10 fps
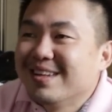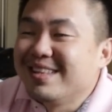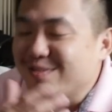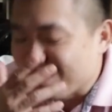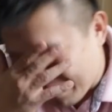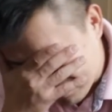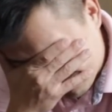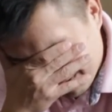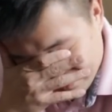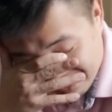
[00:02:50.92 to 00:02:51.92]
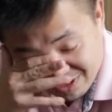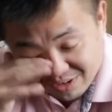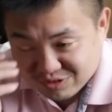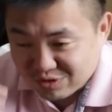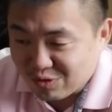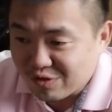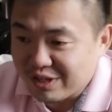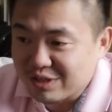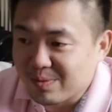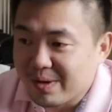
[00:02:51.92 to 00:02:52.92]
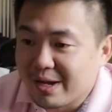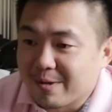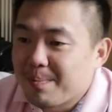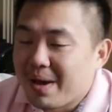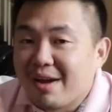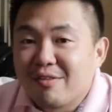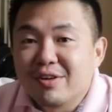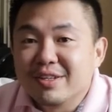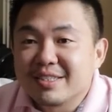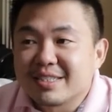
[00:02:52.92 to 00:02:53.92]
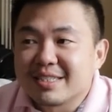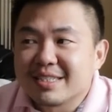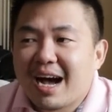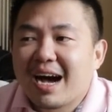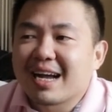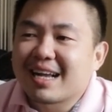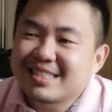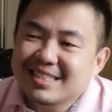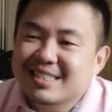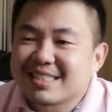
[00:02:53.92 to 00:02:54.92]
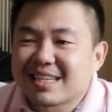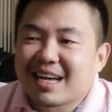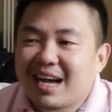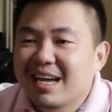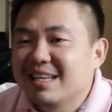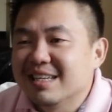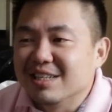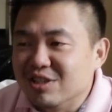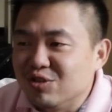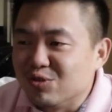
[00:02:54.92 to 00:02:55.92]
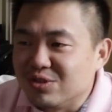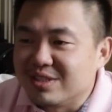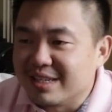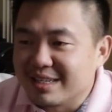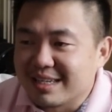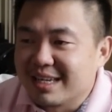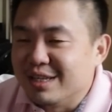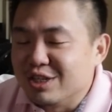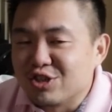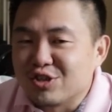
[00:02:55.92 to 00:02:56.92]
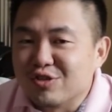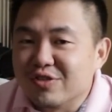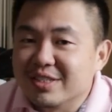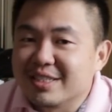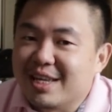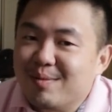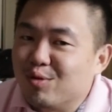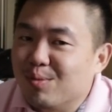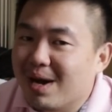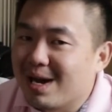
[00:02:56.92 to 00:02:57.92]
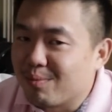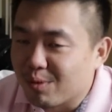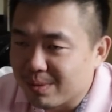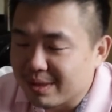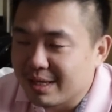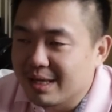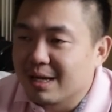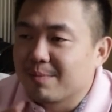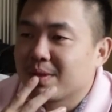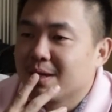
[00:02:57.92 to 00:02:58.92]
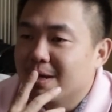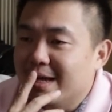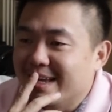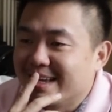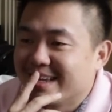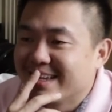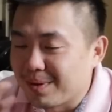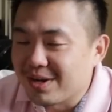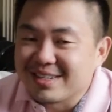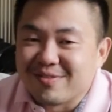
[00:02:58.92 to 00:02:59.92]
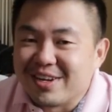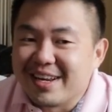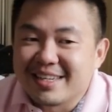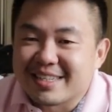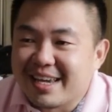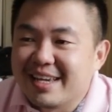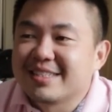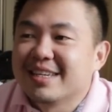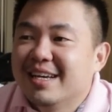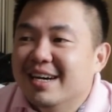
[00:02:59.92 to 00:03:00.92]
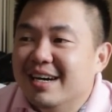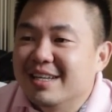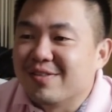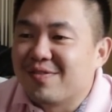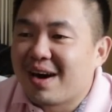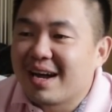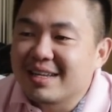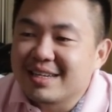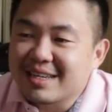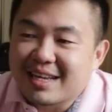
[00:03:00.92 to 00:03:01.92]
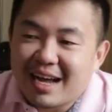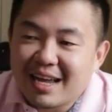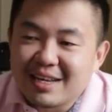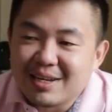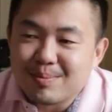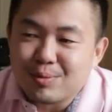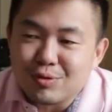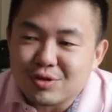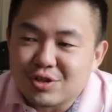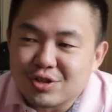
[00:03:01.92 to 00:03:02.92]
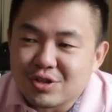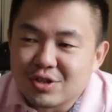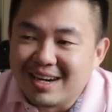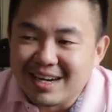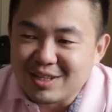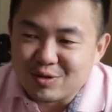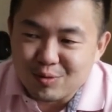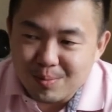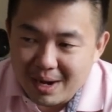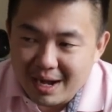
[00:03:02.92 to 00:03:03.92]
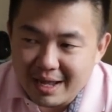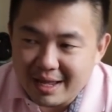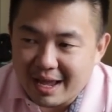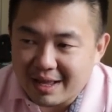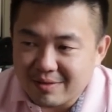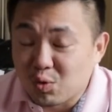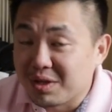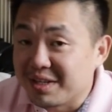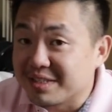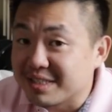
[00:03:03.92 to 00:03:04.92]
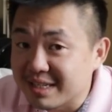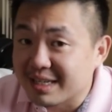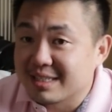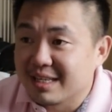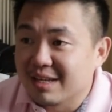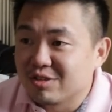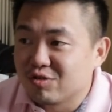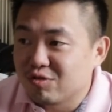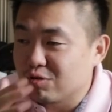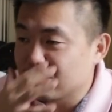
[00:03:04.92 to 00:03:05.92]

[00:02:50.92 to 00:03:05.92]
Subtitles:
this reminds me of a lot of stories where parents are just kinda using the children's name to buy a property lah. Because in Renee's case, the father kinda pushed her to buy at 26 leh. So